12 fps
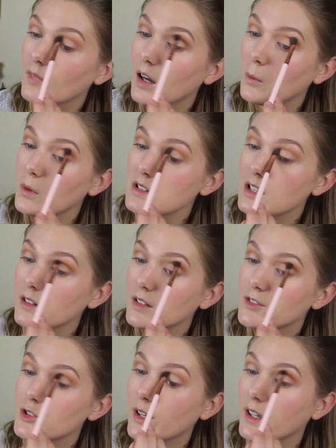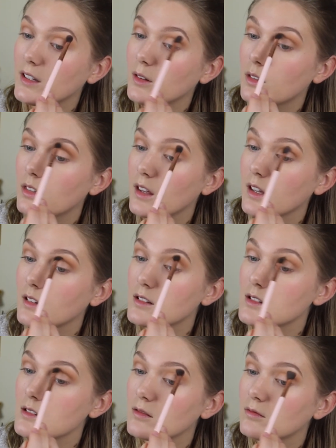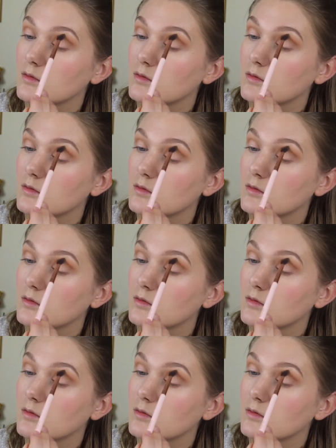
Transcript: I was kind of trying new things